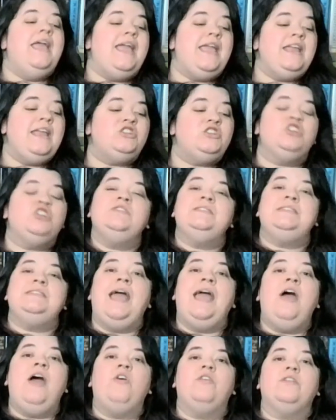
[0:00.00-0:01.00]
It turns
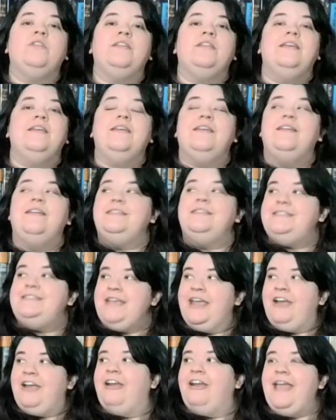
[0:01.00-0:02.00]
out
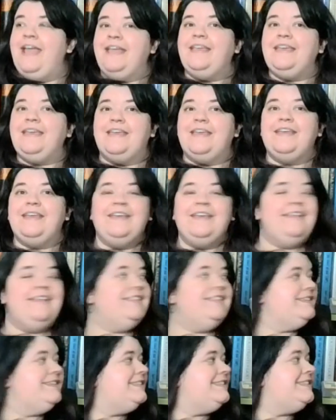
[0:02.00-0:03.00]
Derek,
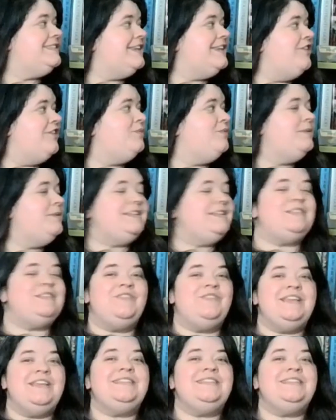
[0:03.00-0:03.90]
this is another piece of the